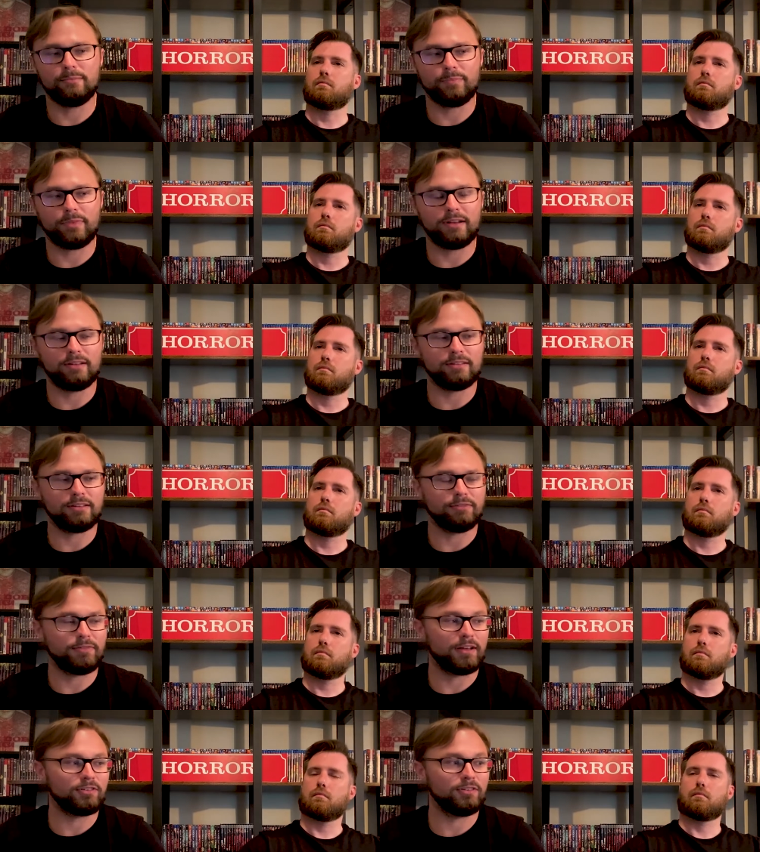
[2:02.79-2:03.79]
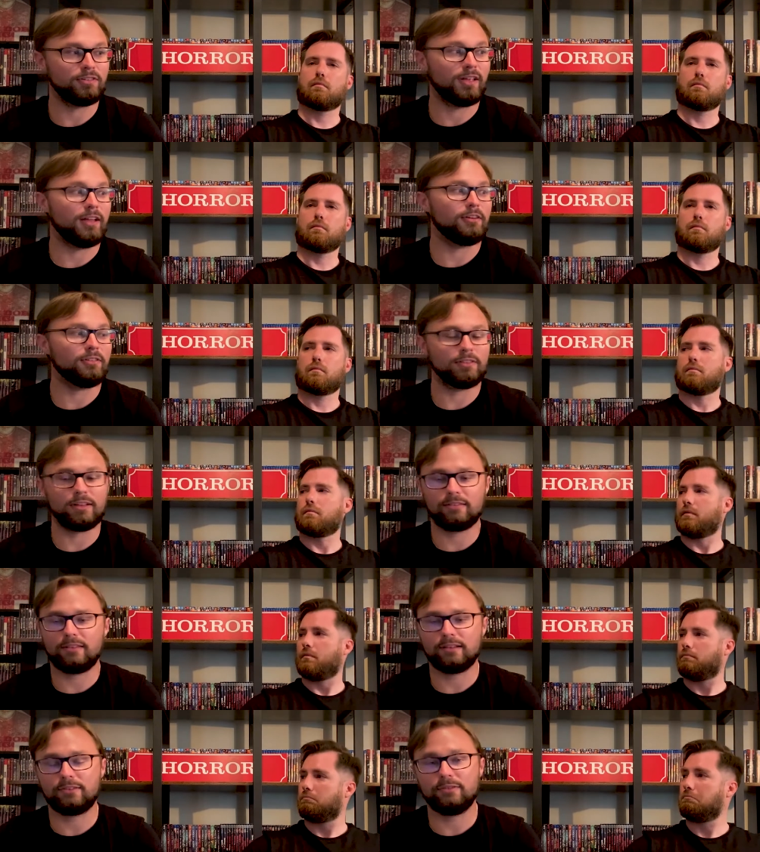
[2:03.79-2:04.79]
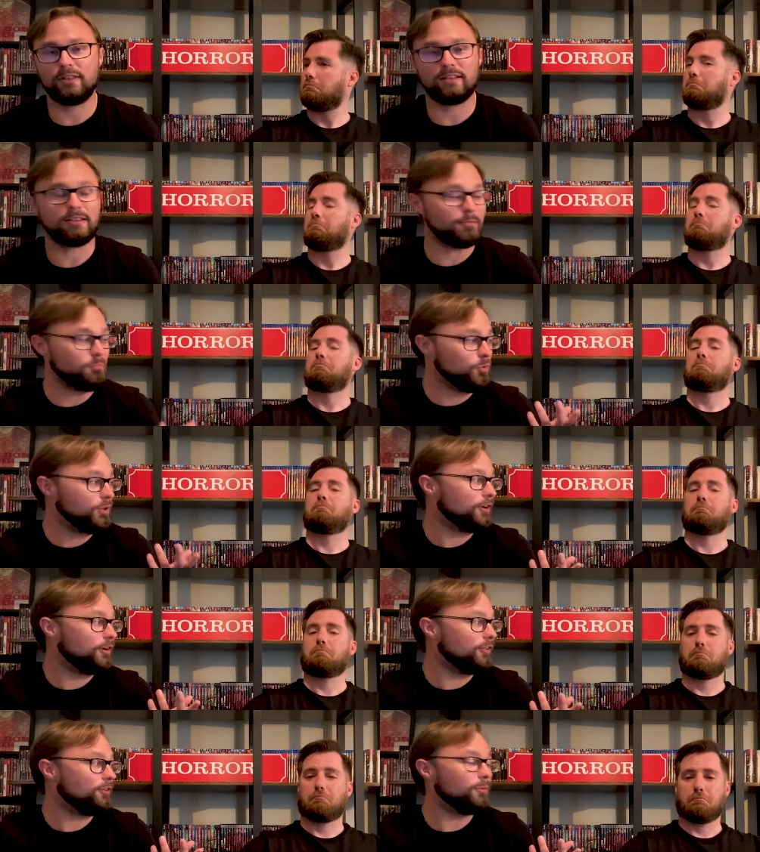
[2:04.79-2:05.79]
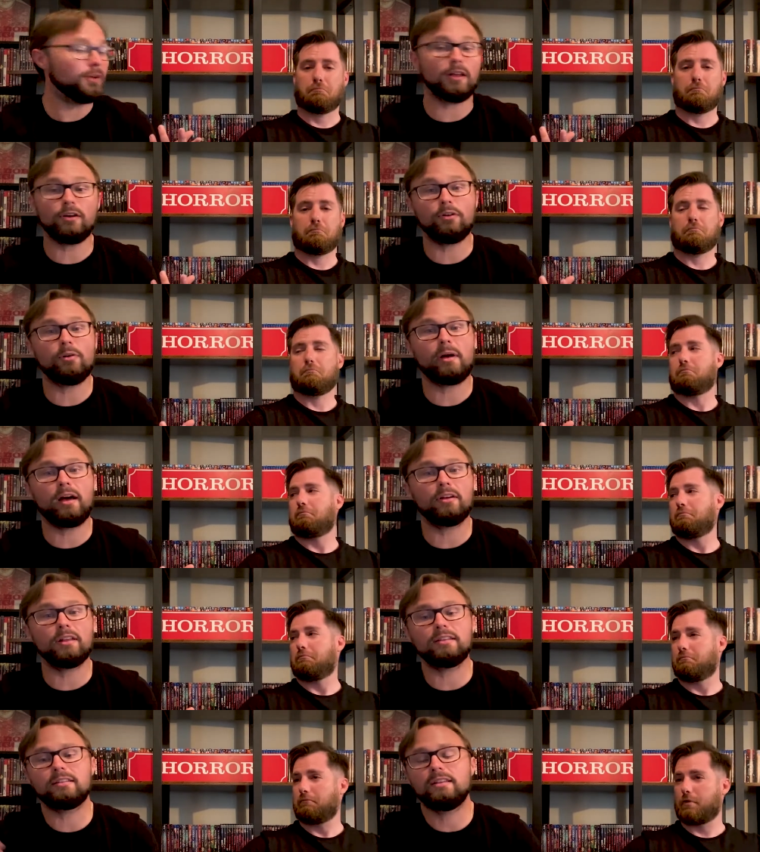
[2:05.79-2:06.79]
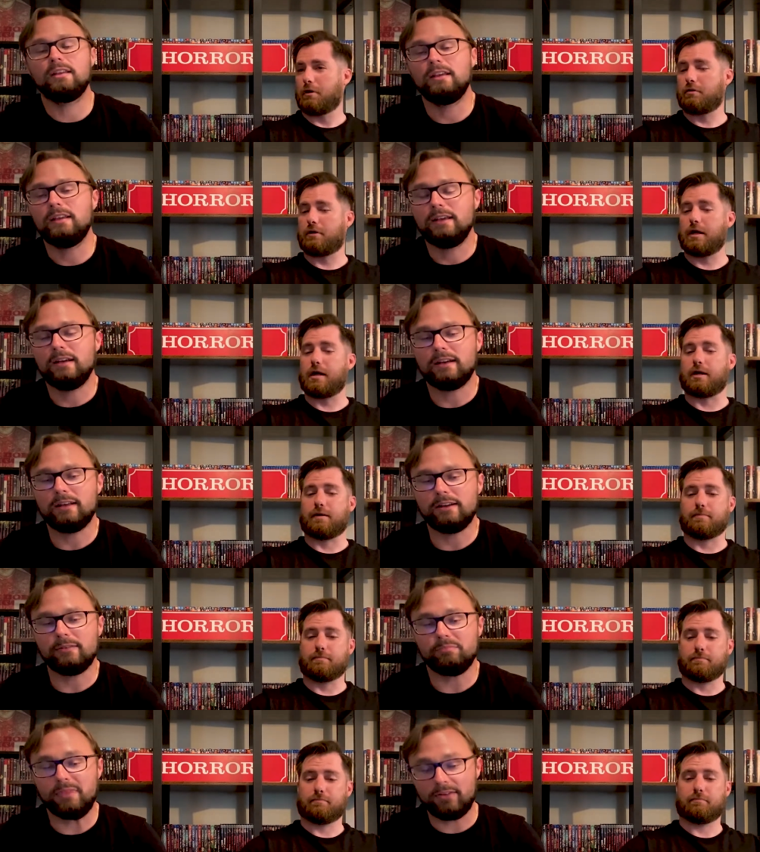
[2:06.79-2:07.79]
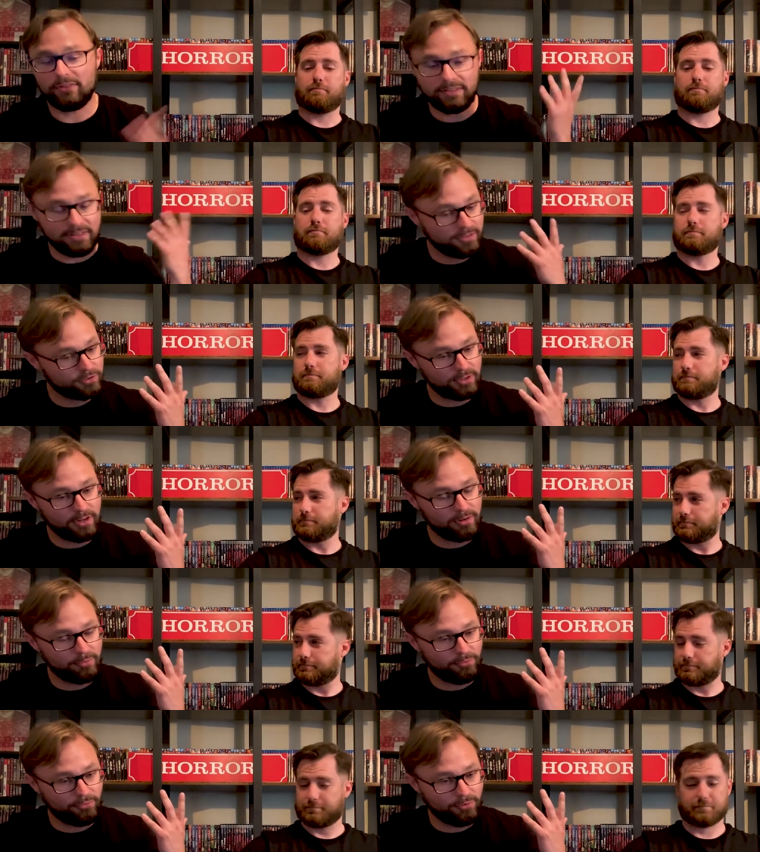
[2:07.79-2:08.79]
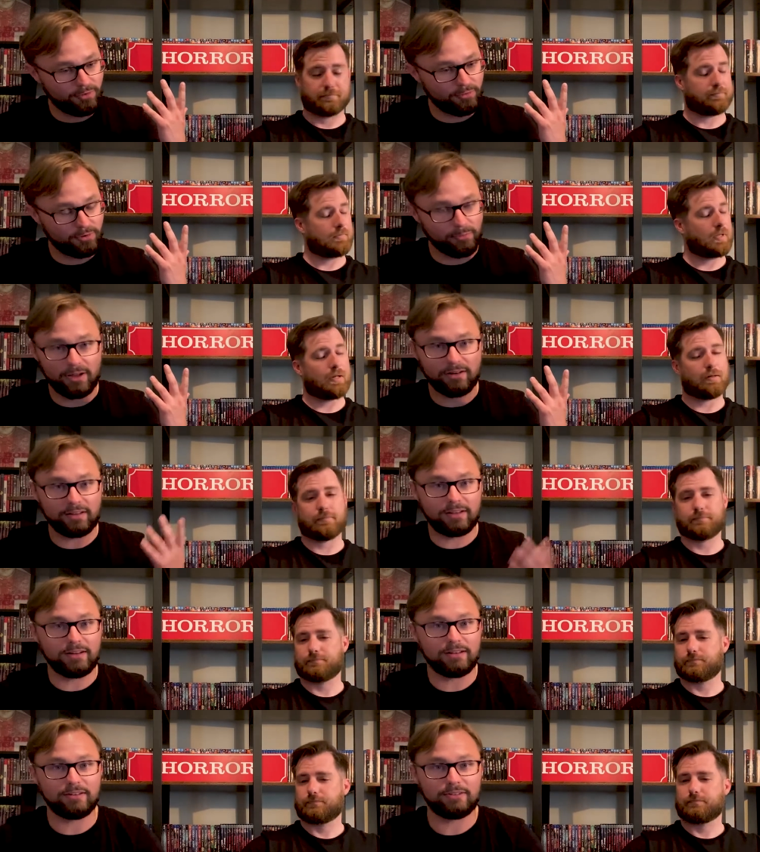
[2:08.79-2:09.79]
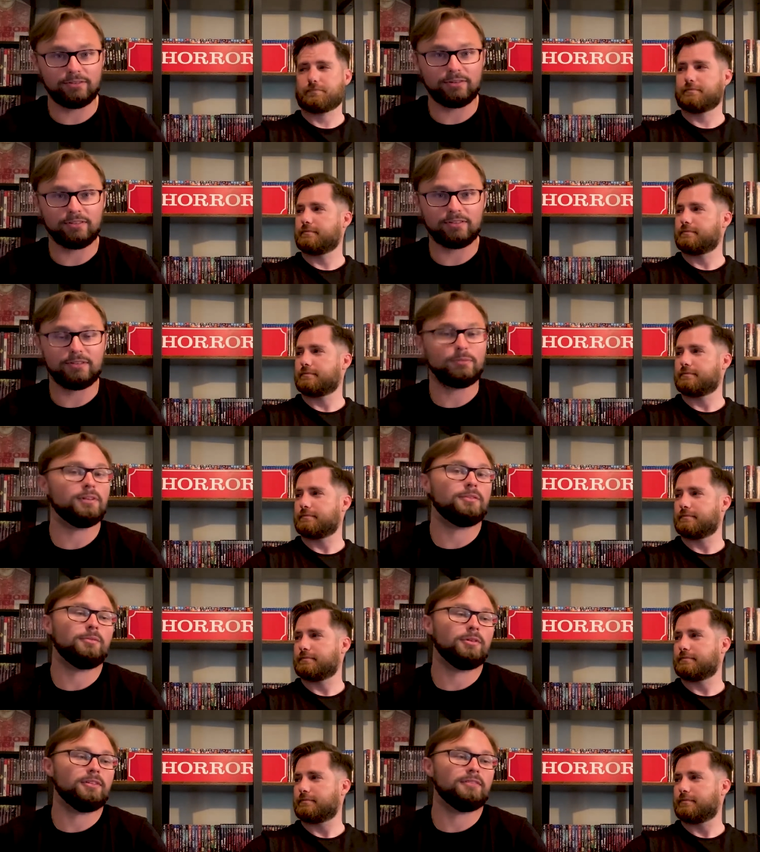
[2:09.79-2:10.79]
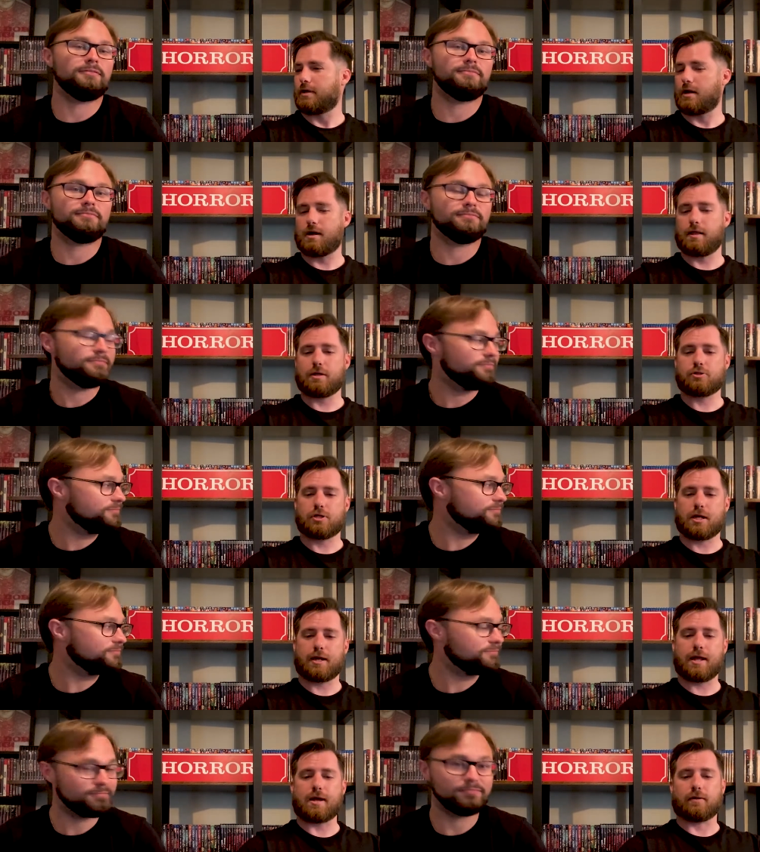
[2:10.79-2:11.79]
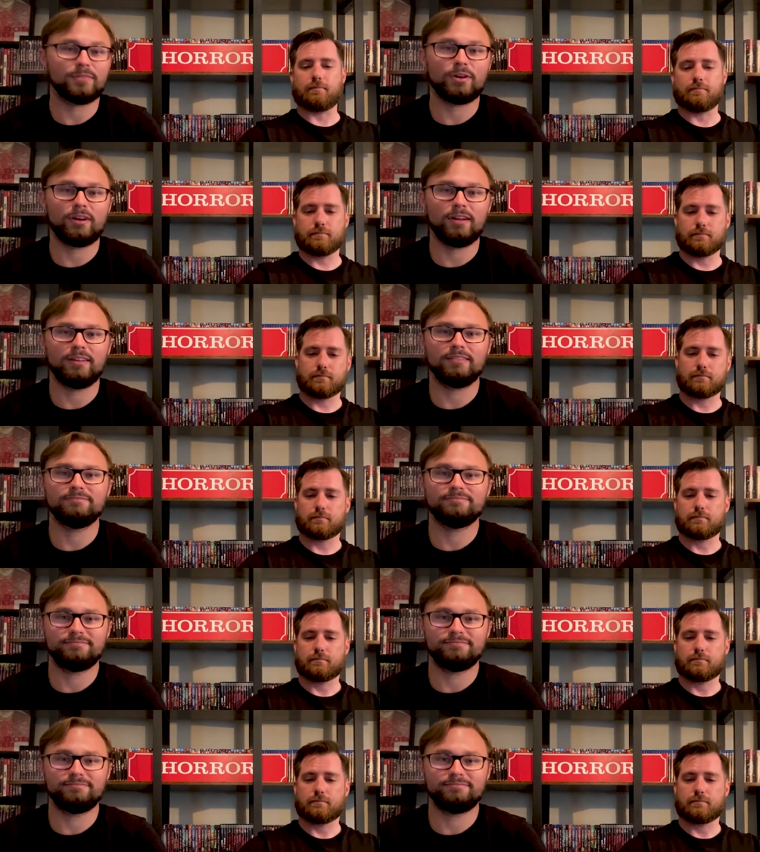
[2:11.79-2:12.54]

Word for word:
Speaker 1: mm. that is a fashion designer. That's that's that's really all that we know about it. Okay. Um, never seen the trailer before. We're about to get into it and see what's what. All right, let's check it out. All right.